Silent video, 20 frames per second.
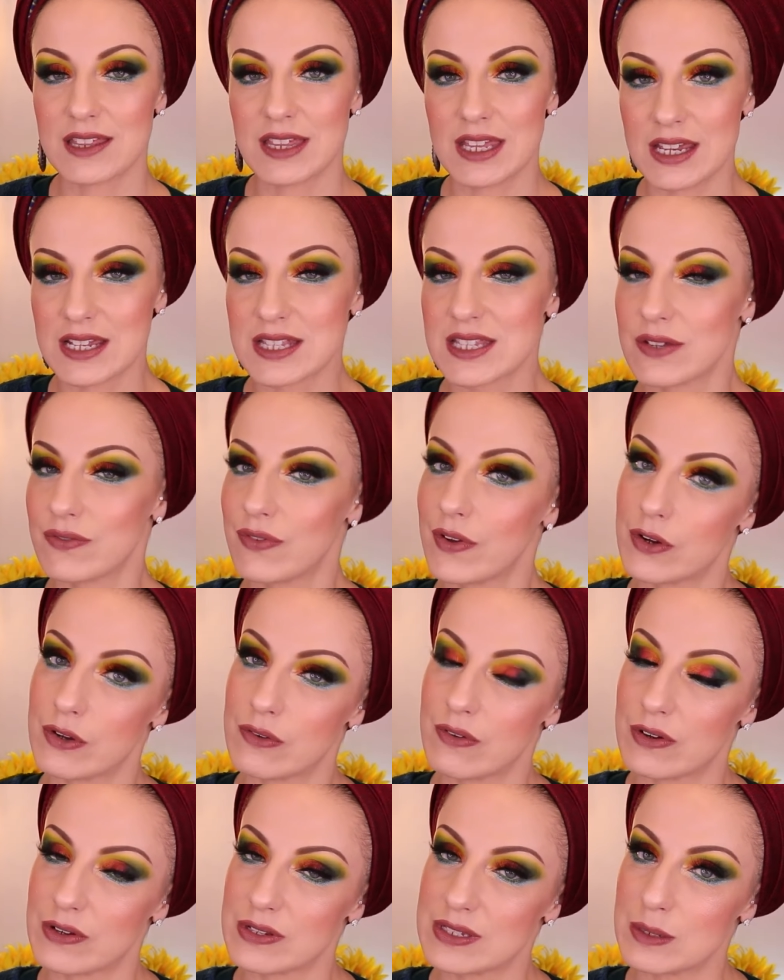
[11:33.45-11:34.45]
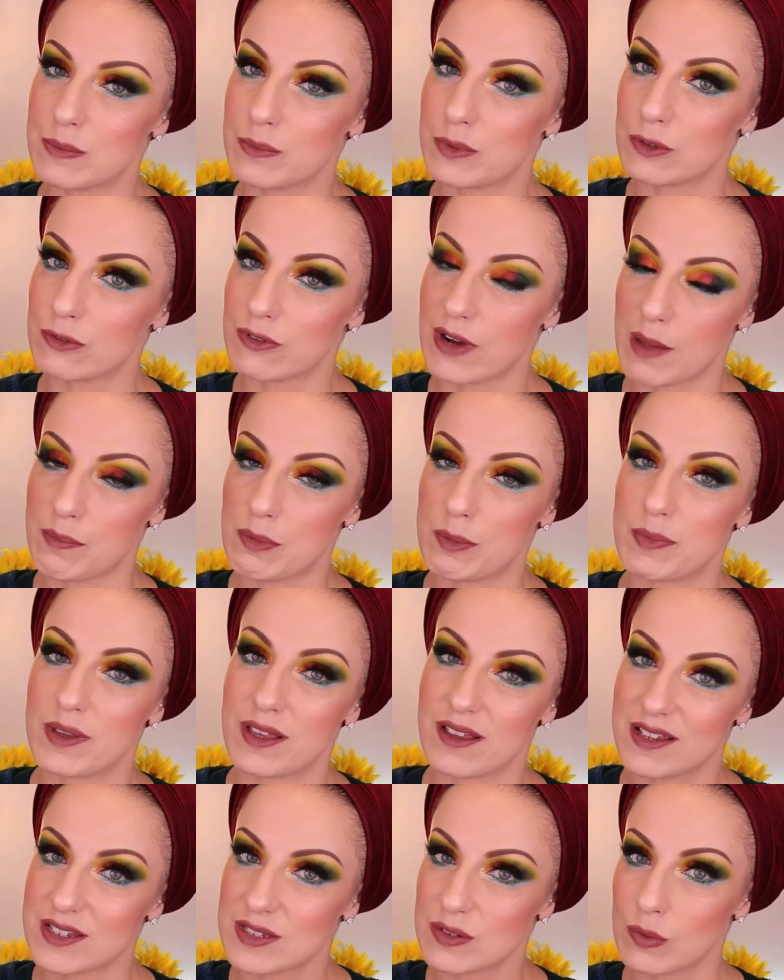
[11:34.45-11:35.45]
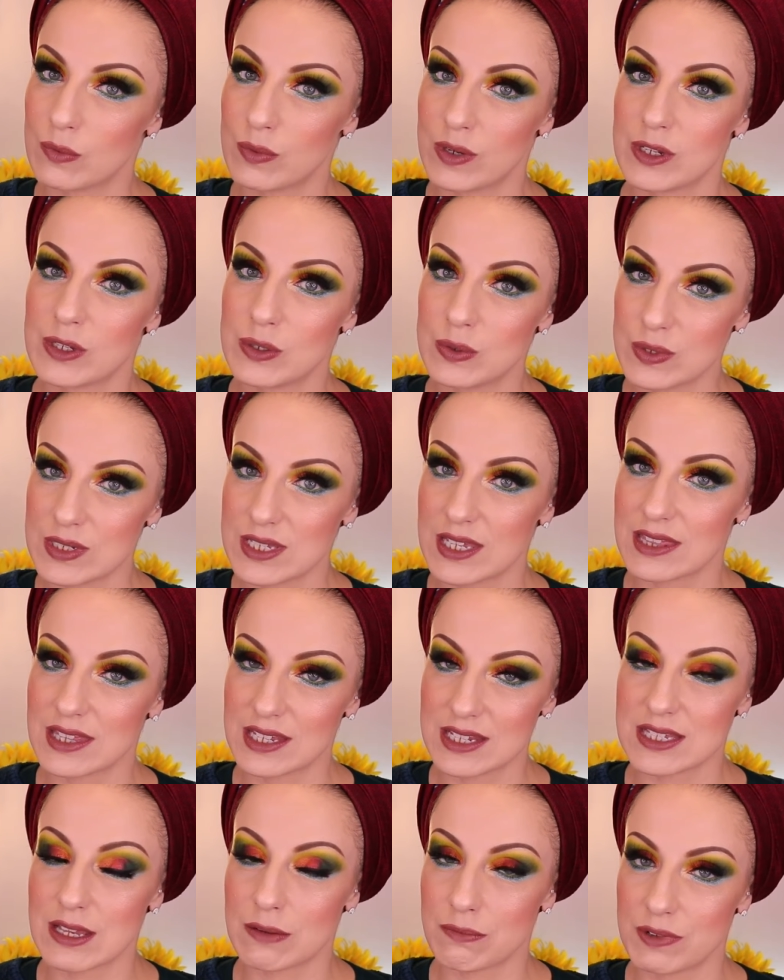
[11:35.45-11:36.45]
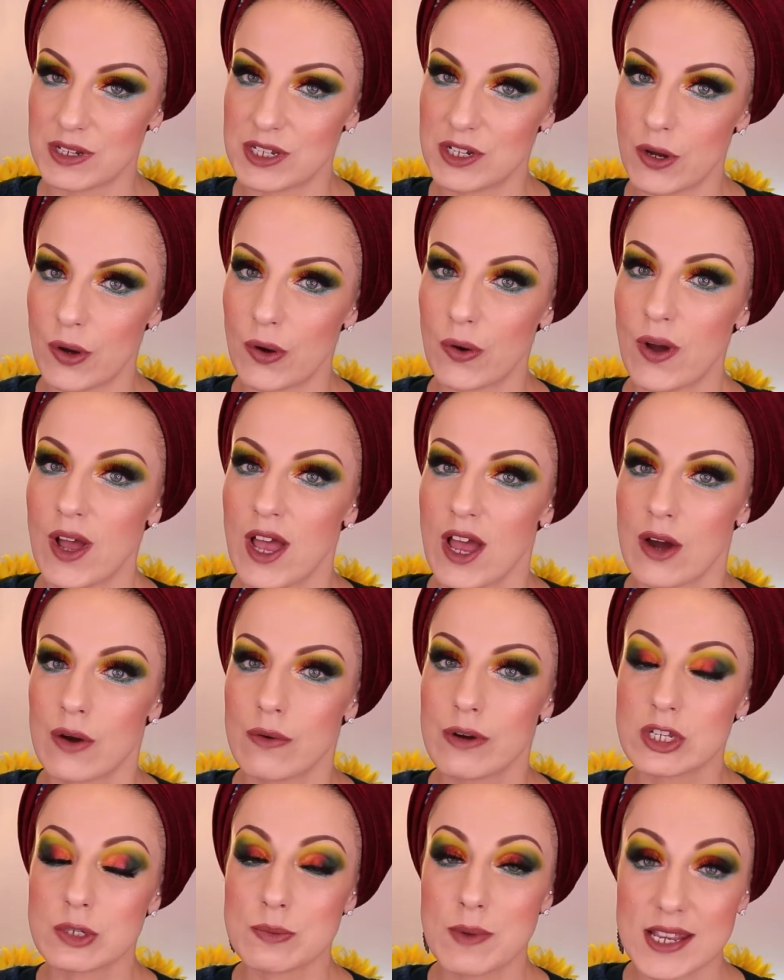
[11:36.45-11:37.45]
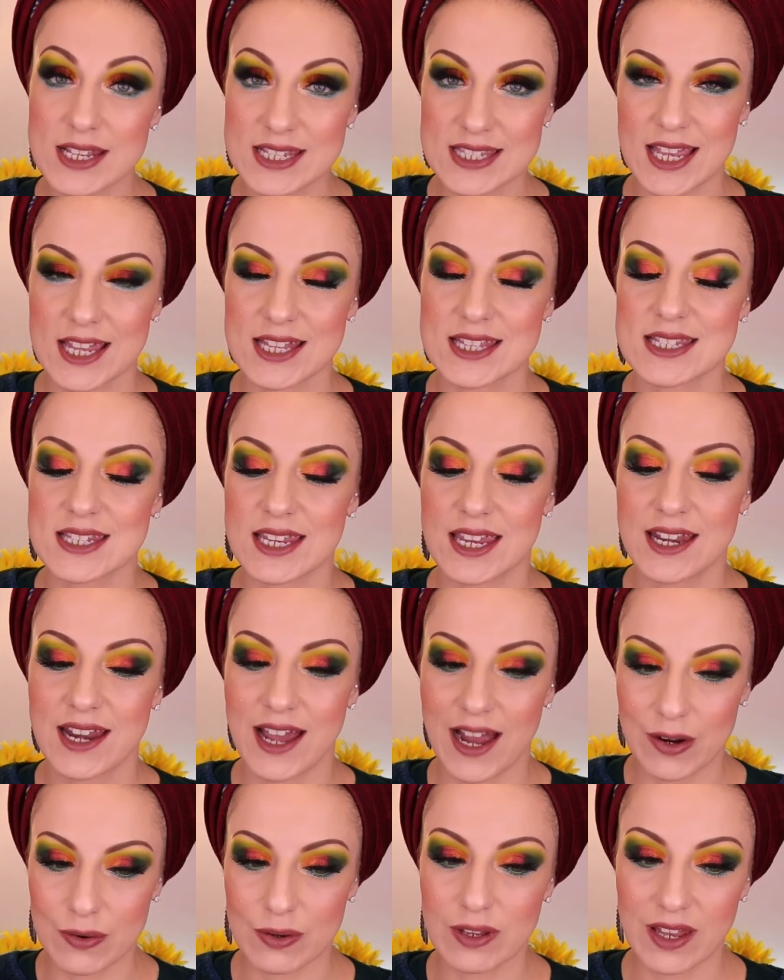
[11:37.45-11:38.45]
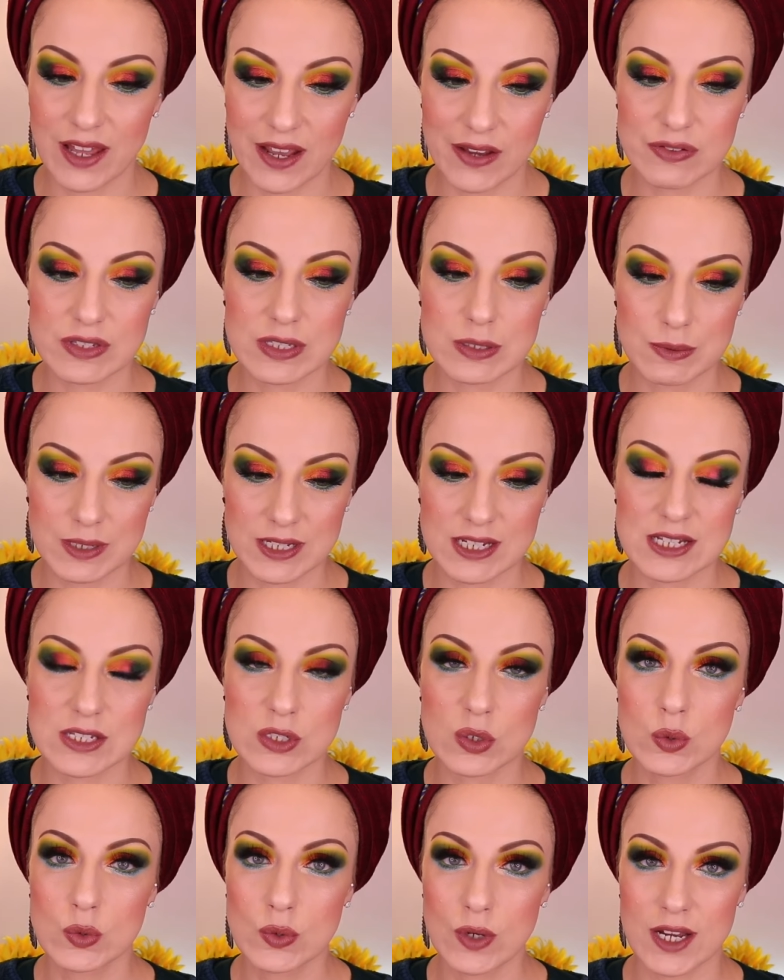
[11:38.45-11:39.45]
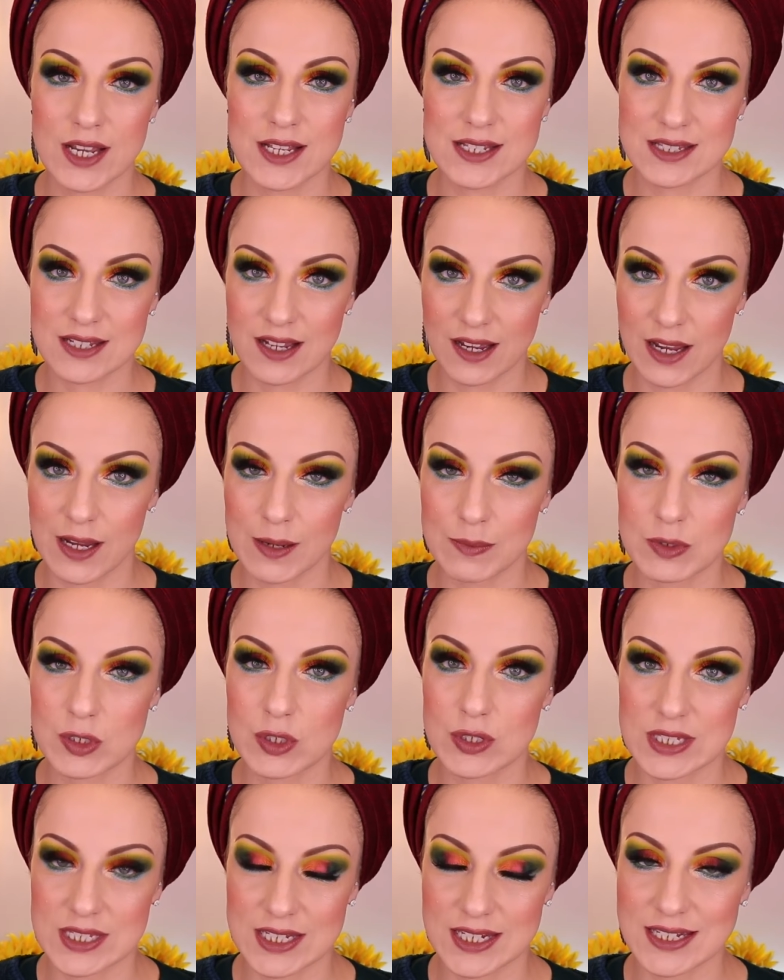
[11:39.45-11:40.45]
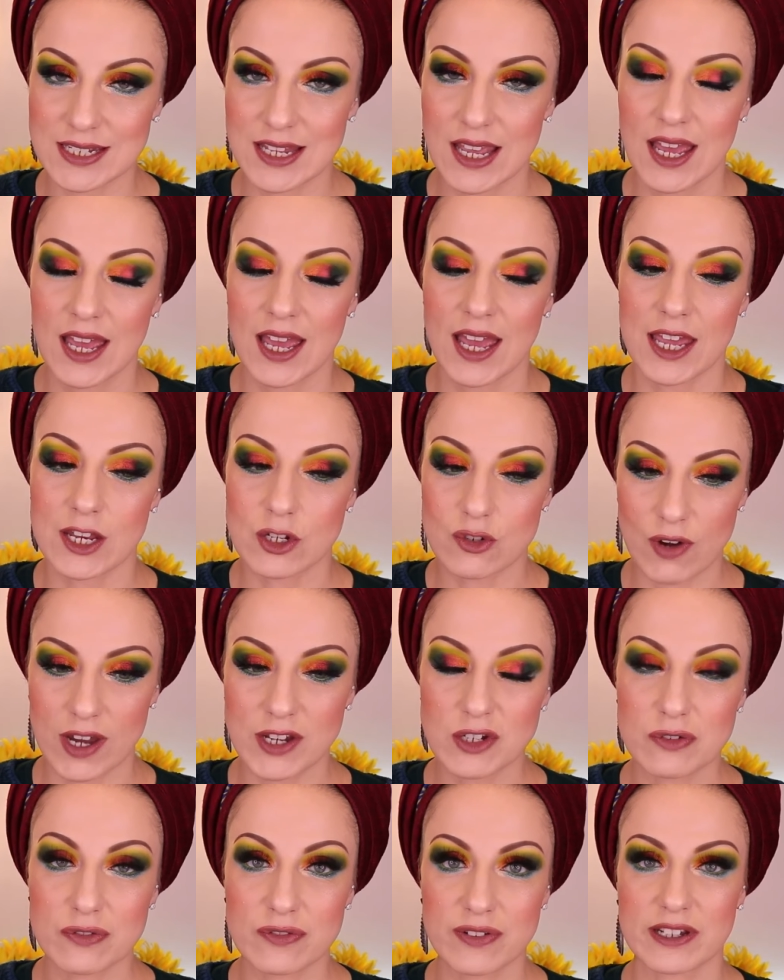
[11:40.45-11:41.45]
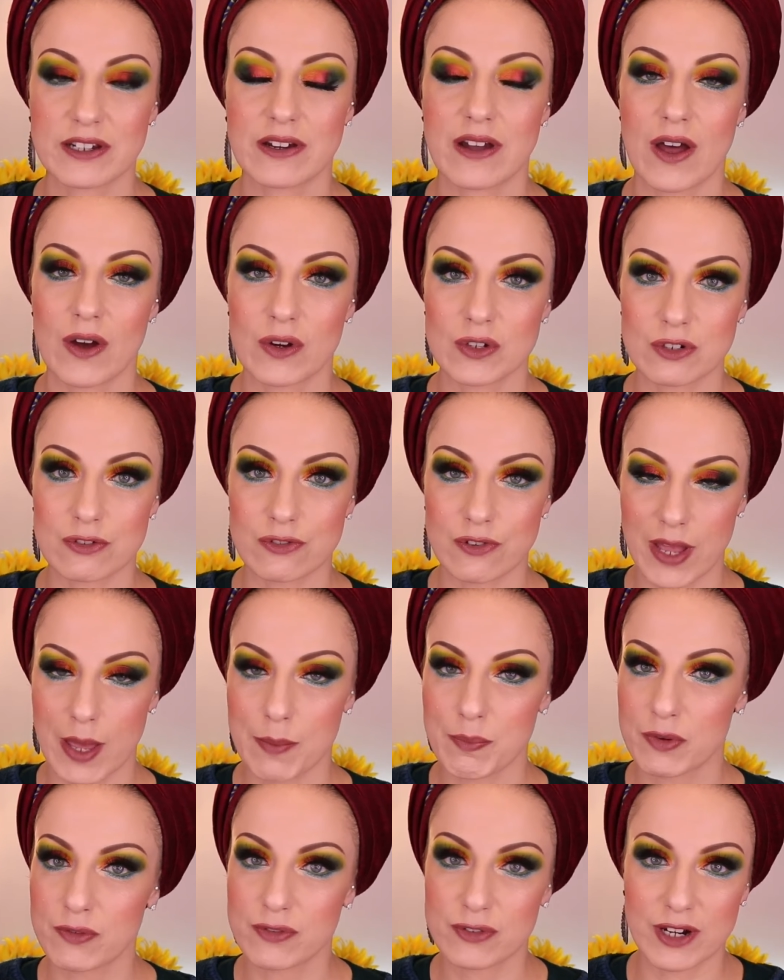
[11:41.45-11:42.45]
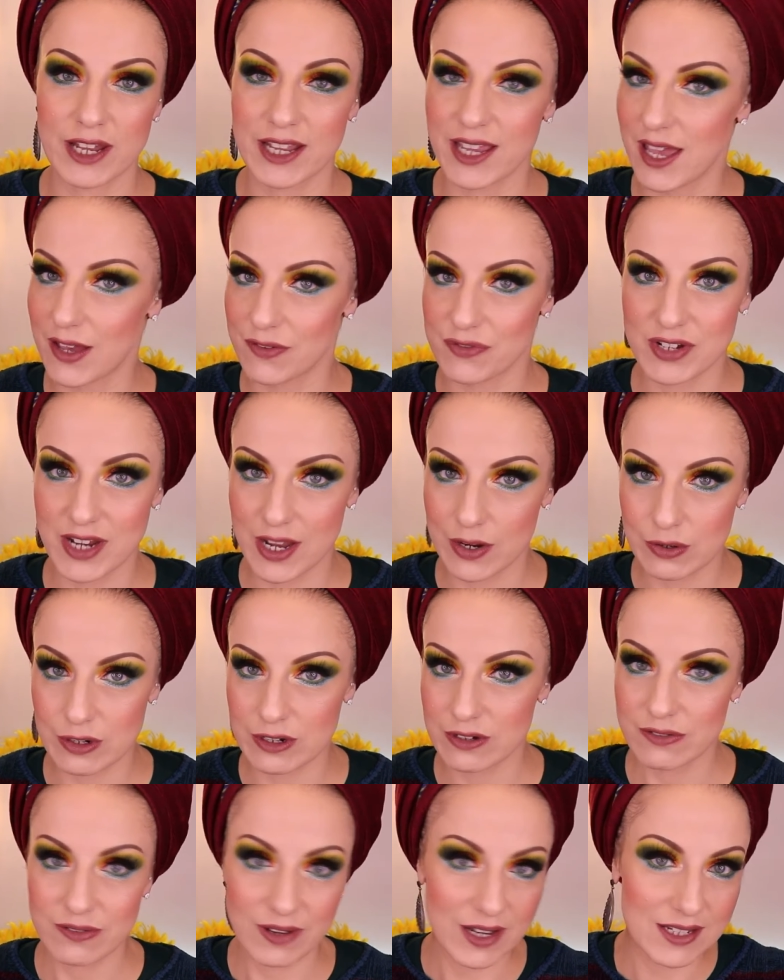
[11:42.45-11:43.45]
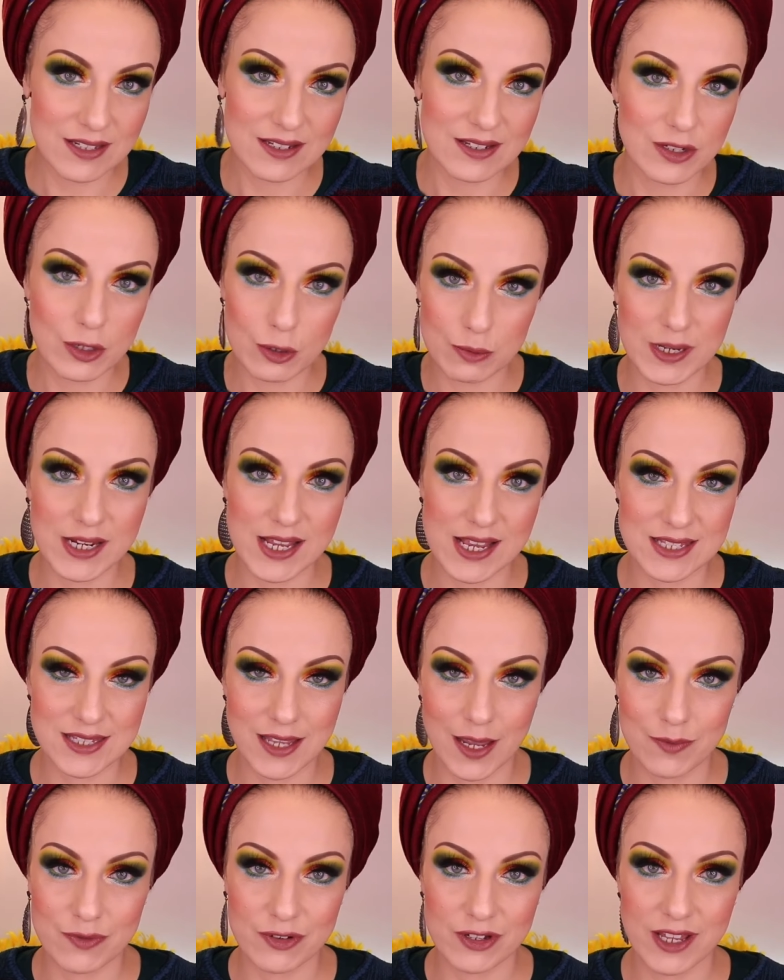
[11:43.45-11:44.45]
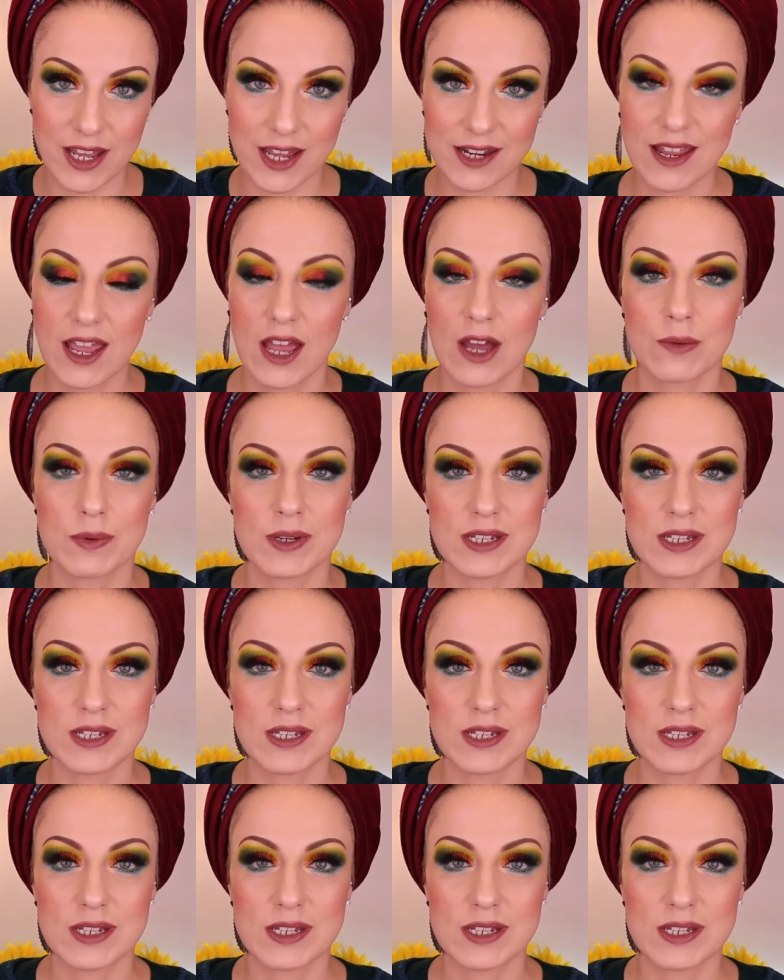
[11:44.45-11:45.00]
I think it's a very, very simple wrap because we're using things that we know, which makes sense in our lives, sweeties. Who has time to sit and try to figure out a wrap for like half an hour, right? Nobody has time for that.